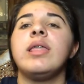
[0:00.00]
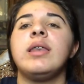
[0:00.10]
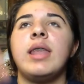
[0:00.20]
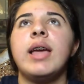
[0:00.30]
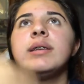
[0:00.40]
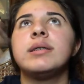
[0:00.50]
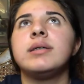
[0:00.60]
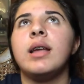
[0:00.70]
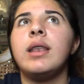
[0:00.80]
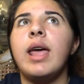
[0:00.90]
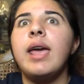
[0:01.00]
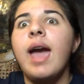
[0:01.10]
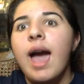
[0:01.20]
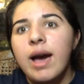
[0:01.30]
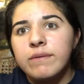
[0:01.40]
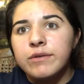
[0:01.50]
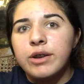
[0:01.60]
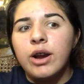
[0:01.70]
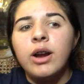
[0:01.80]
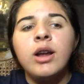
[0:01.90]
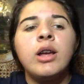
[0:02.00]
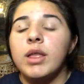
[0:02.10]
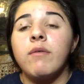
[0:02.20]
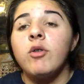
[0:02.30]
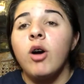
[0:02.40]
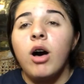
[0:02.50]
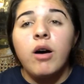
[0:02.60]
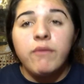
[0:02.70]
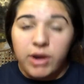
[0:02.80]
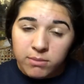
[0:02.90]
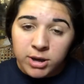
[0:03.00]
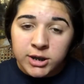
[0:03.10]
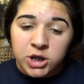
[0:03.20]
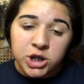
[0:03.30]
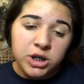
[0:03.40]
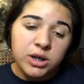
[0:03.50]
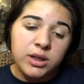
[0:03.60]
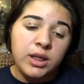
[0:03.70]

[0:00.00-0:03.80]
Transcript: the next Sunday after. I love you all very much.